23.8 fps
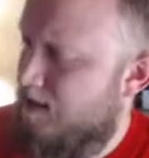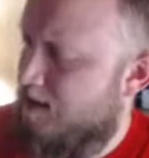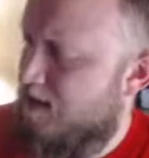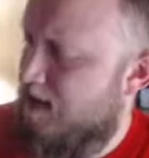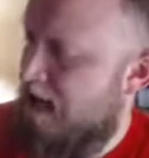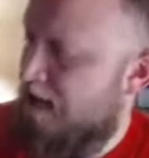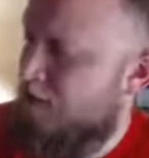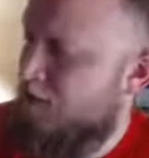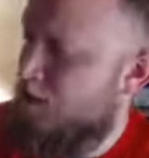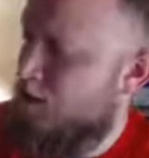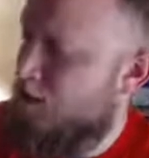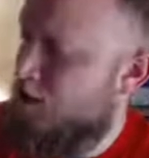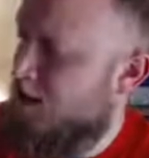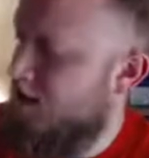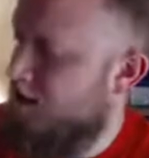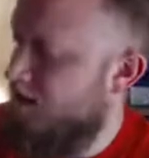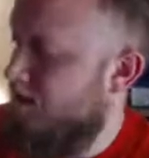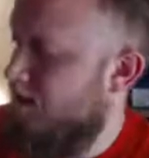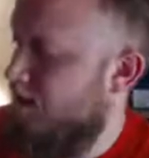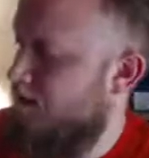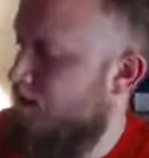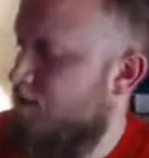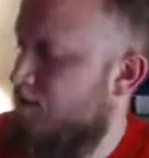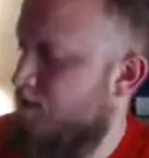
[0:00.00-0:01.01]
Have to check
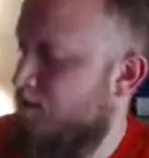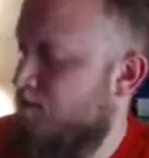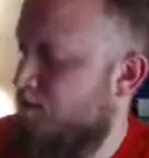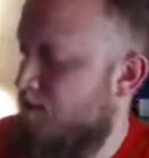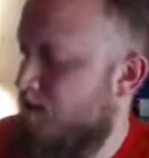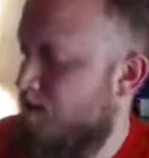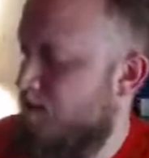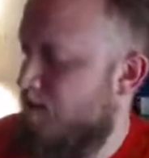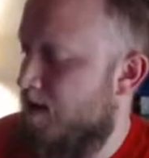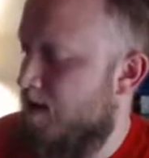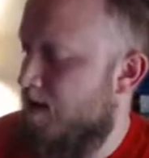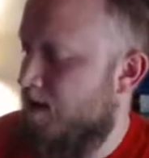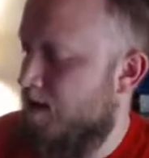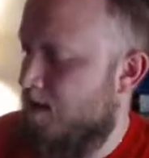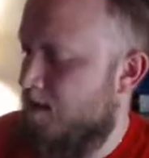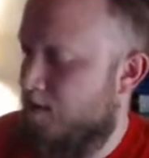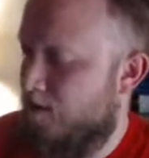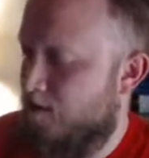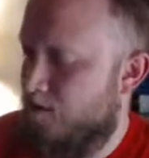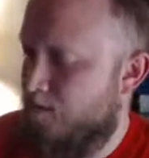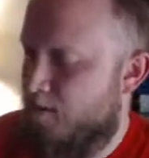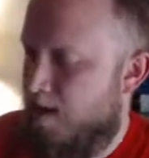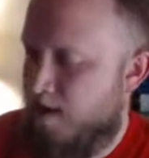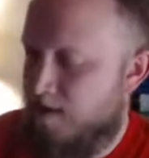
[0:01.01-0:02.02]
later in the playback. I'm
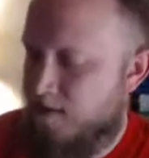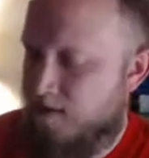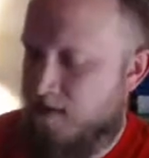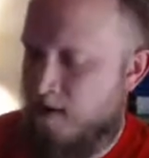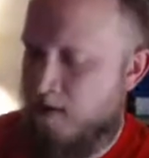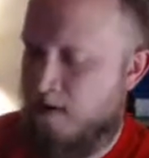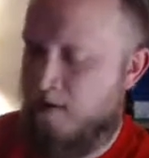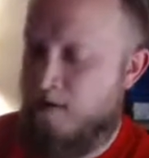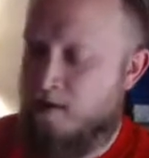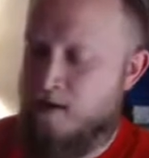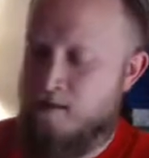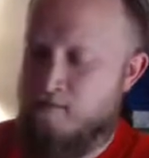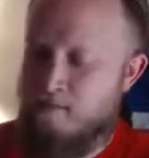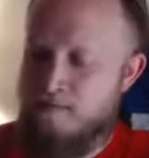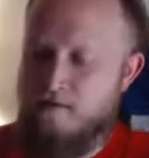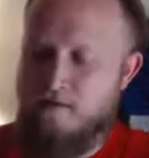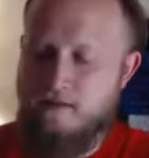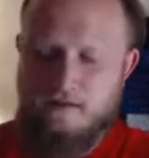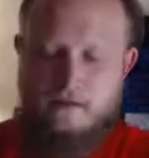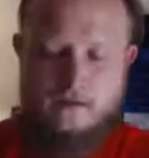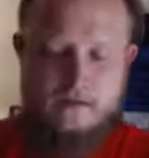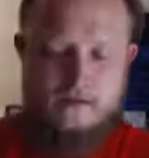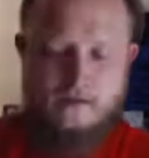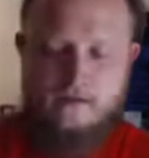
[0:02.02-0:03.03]
gonna buy Silent Armor
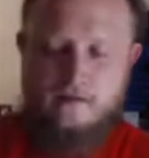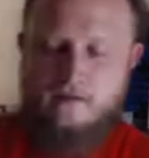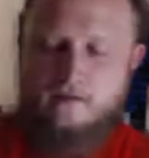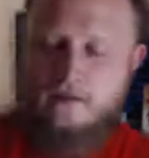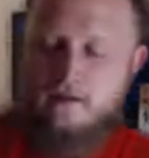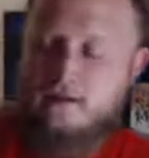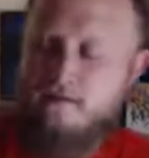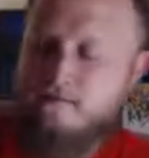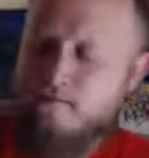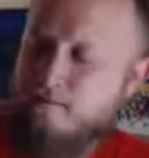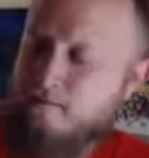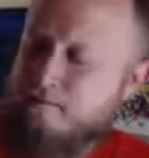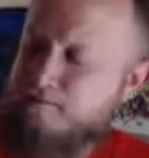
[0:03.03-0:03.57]
this turn though.